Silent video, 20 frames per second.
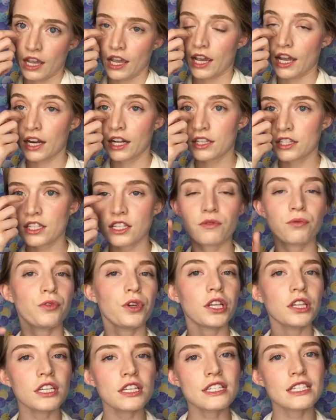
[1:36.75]
And it's
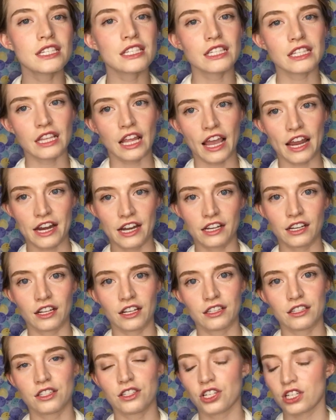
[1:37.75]
really slight,
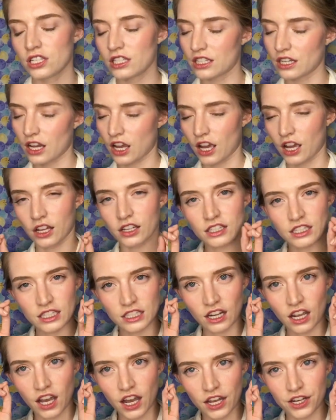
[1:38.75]
it's just a
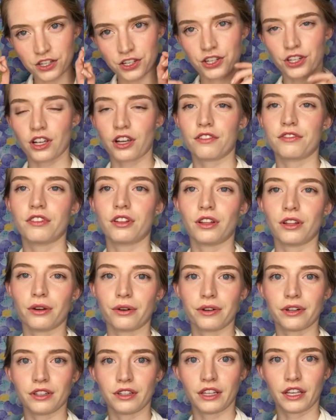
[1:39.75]
touch of the
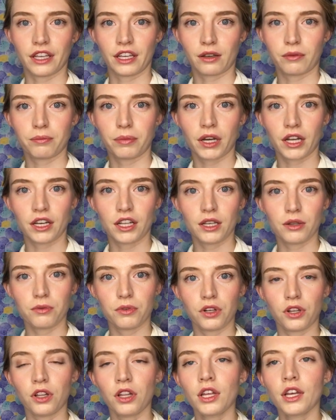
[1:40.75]
lower lid, but it
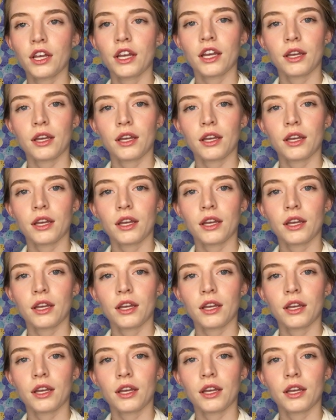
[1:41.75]
will